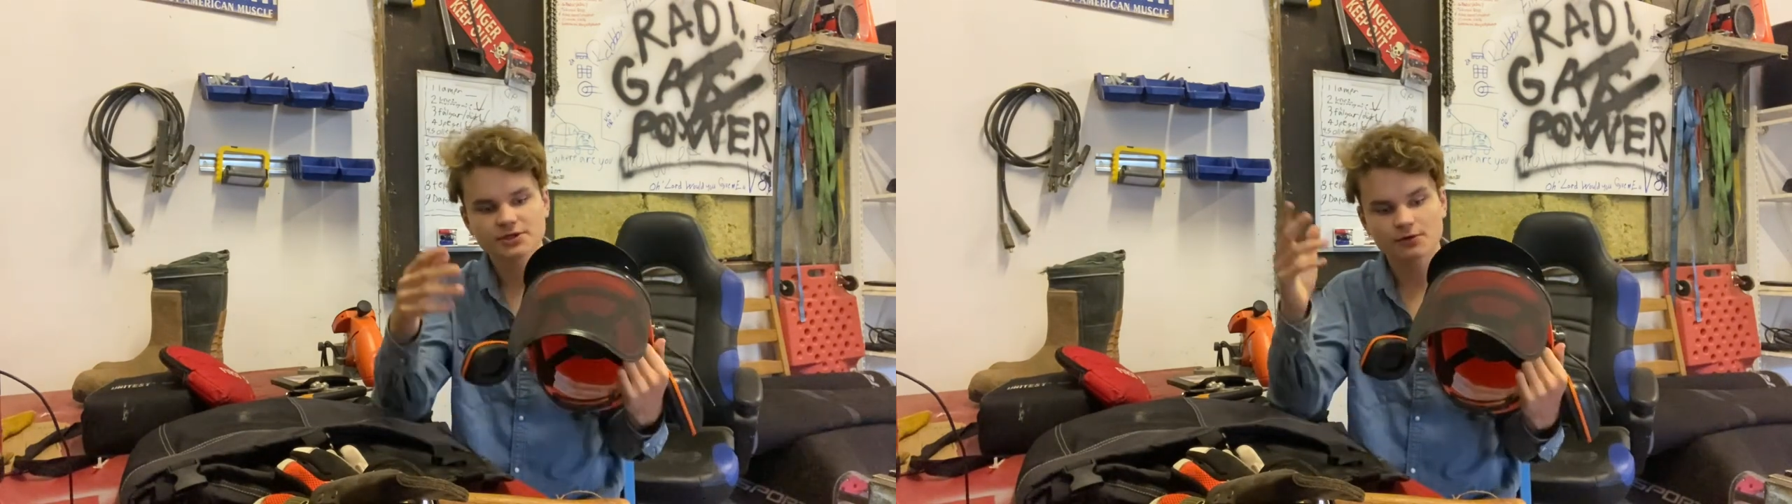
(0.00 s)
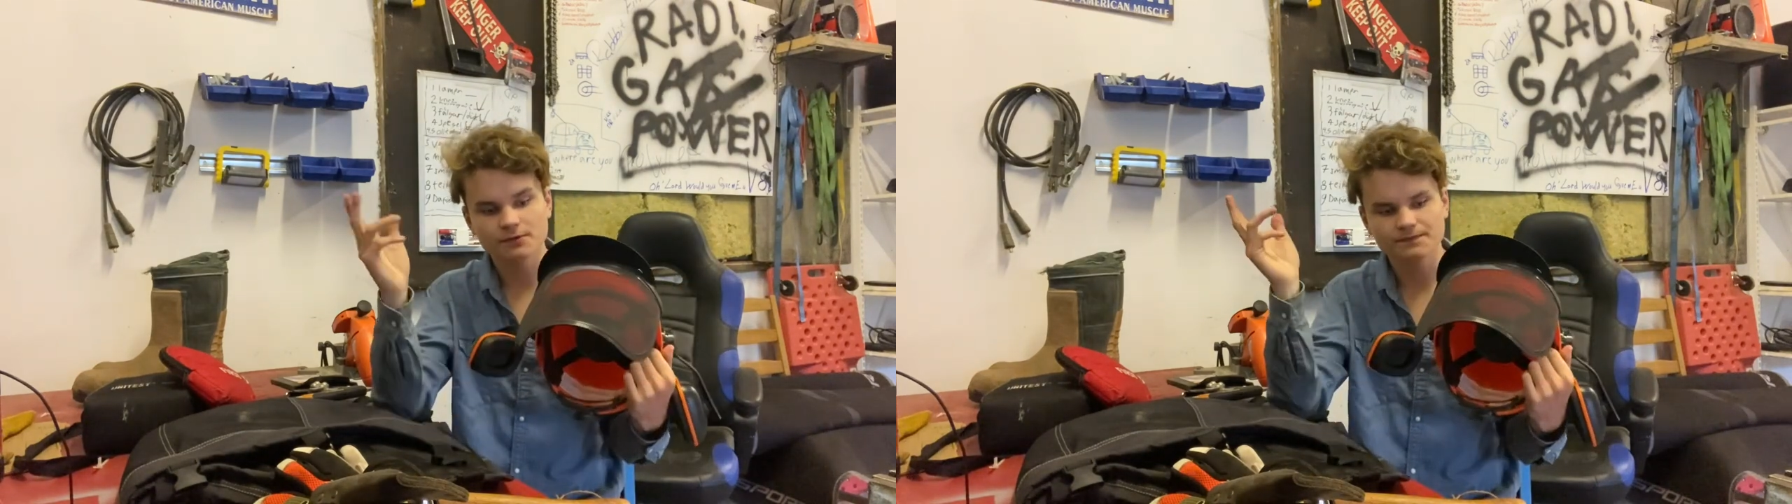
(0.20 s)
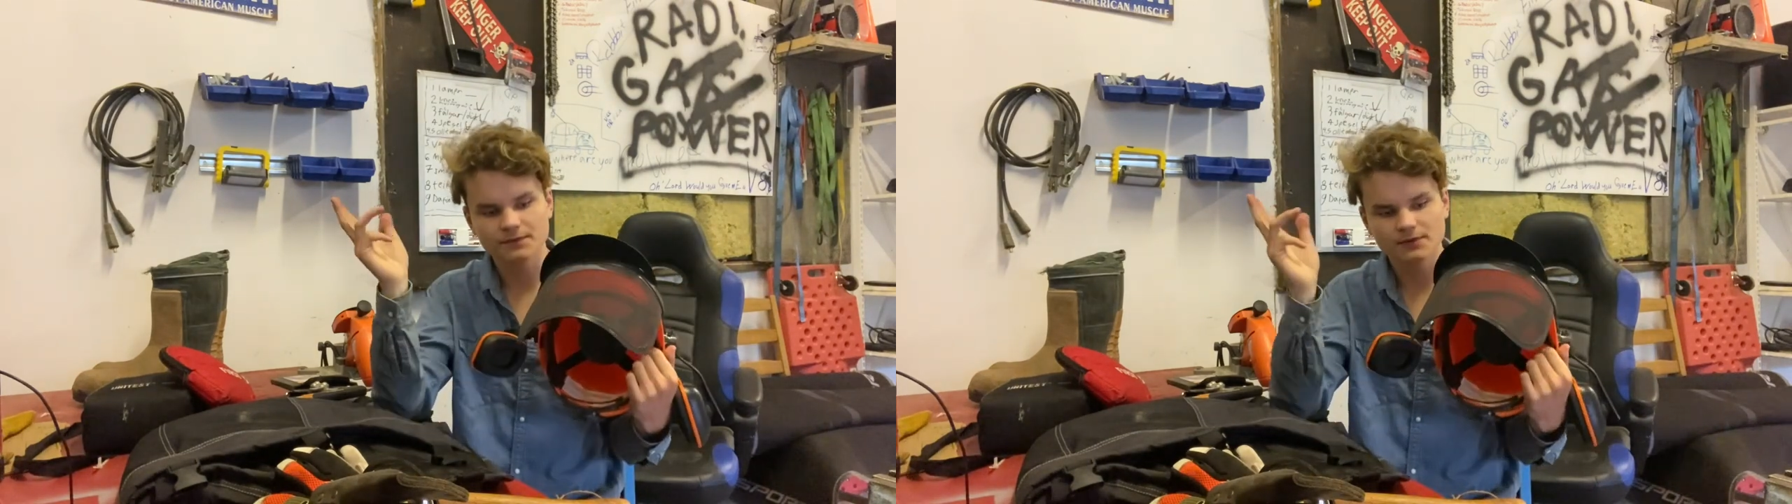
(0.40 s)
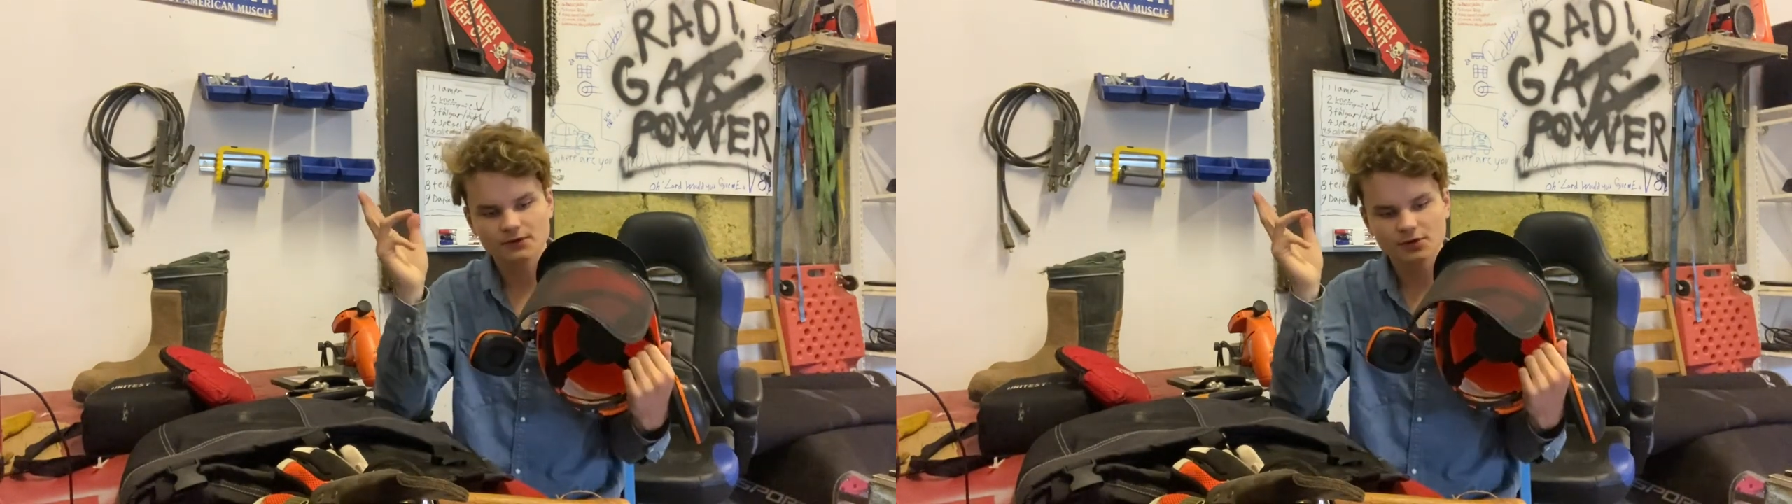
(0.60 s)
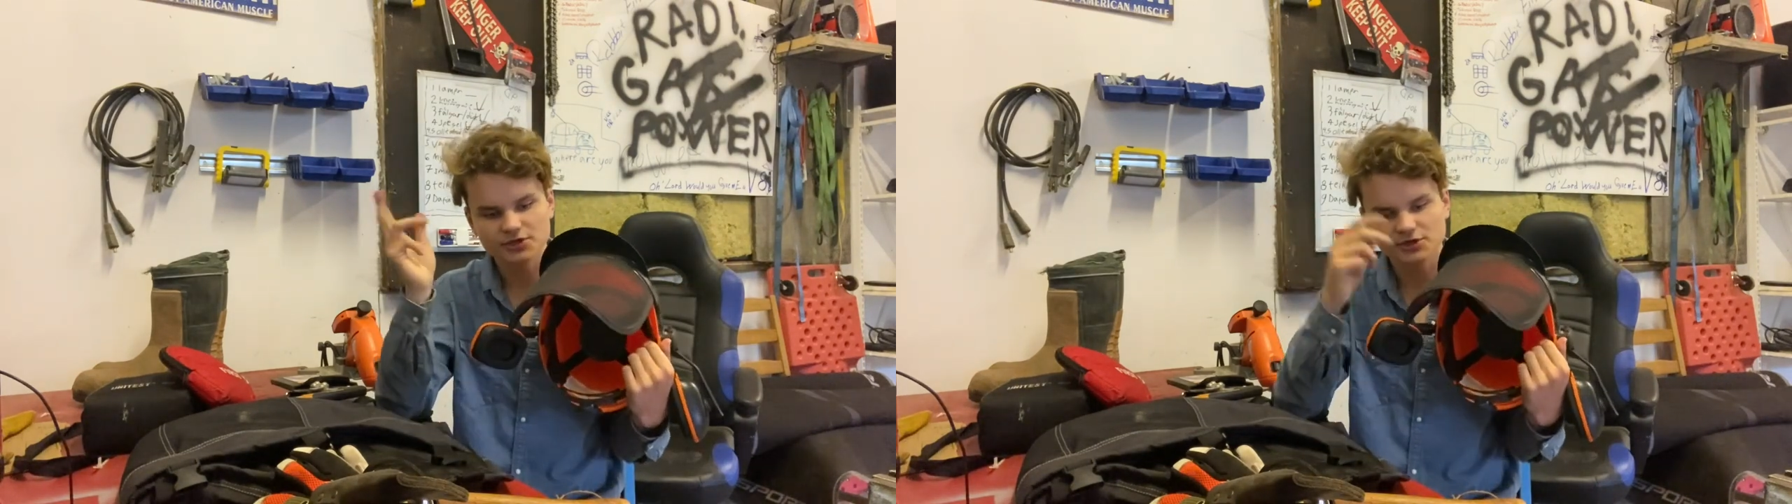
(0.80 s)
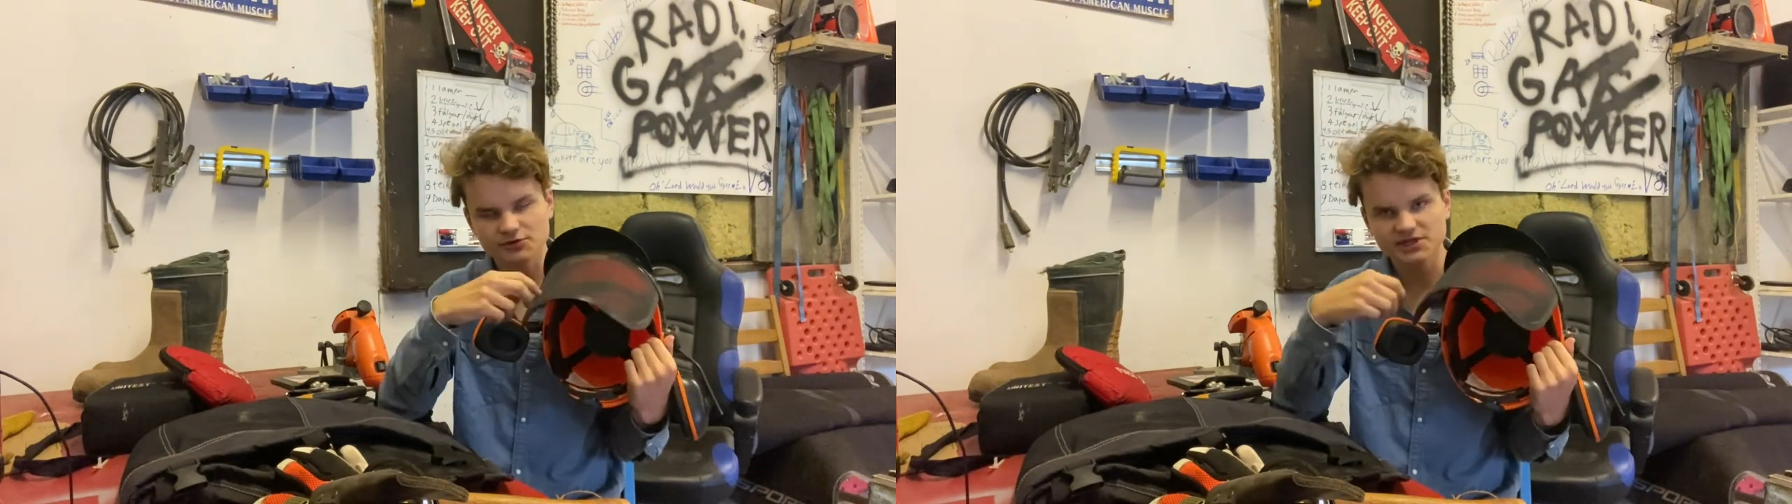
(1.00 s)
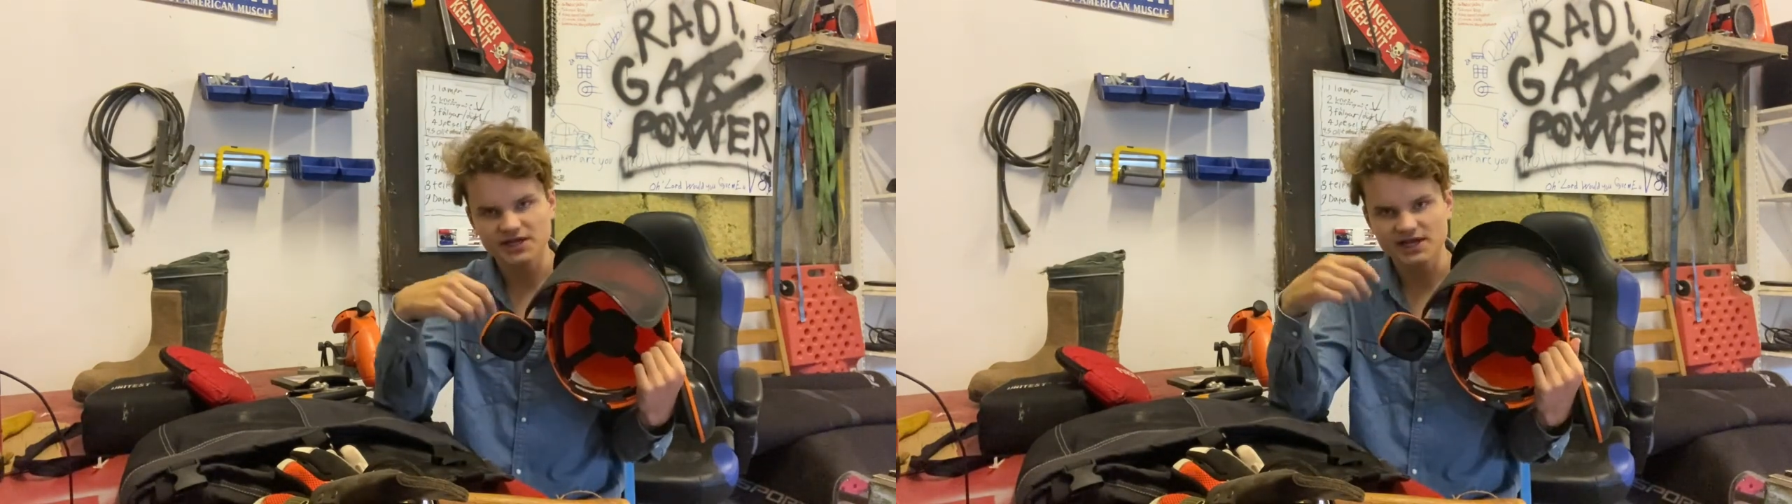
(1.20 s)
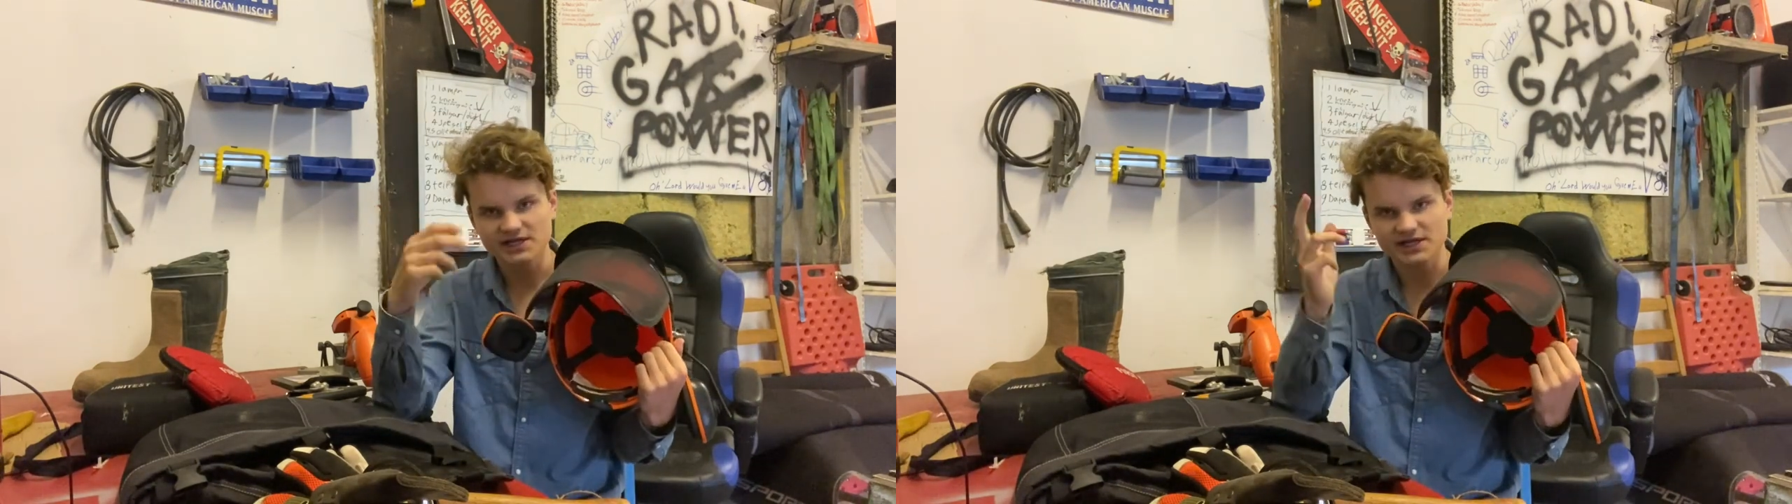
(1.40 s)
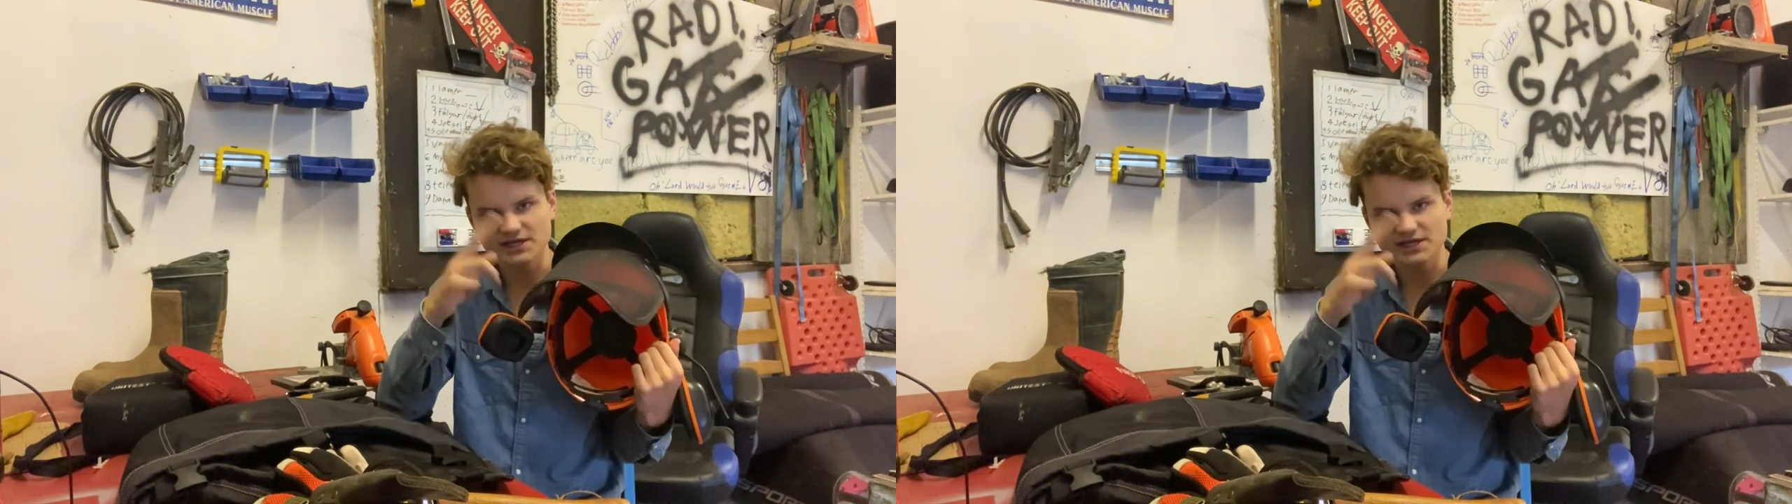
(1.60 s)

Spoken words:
so there's no sticks and